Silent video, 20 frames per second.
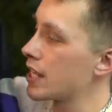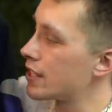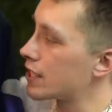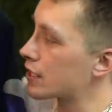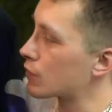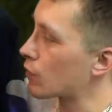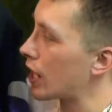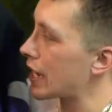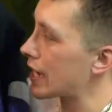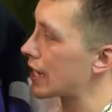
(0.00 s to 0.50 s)

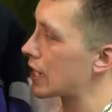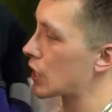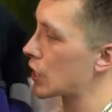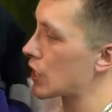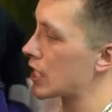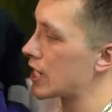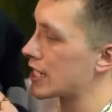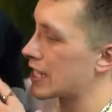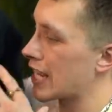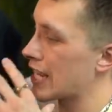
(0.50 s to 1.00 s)
This right
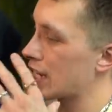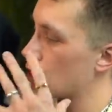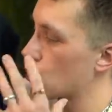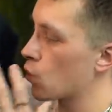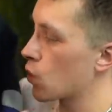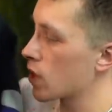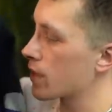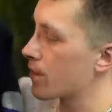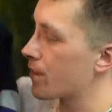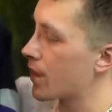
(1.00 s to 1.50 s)
here is a
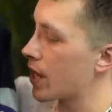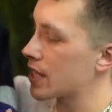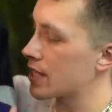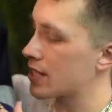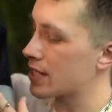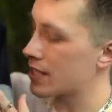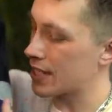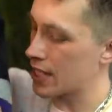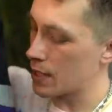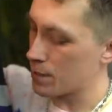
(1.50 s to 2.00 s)
North Face
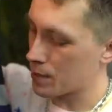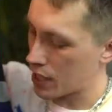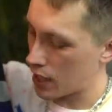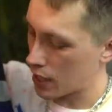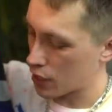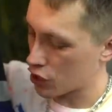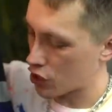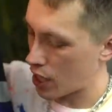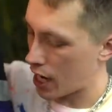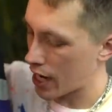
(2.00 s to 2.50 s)
Steep
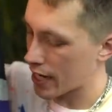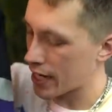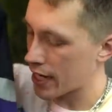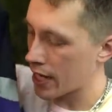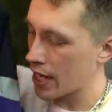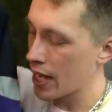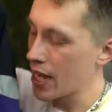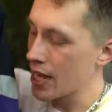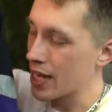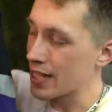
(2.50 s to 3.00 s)
Tech
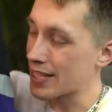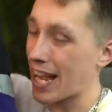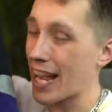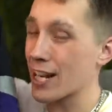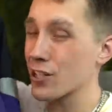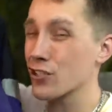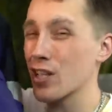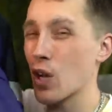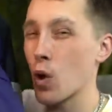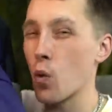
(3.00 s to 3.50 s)
jacket. It's
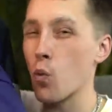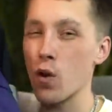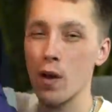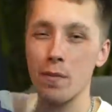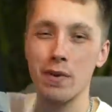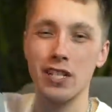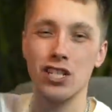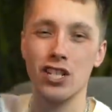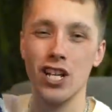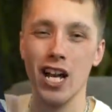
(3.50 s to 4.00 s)
actually a
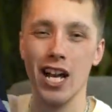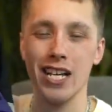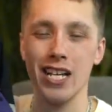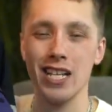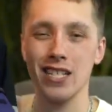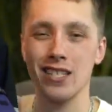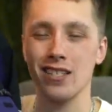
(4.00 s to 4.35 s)
women's jacket.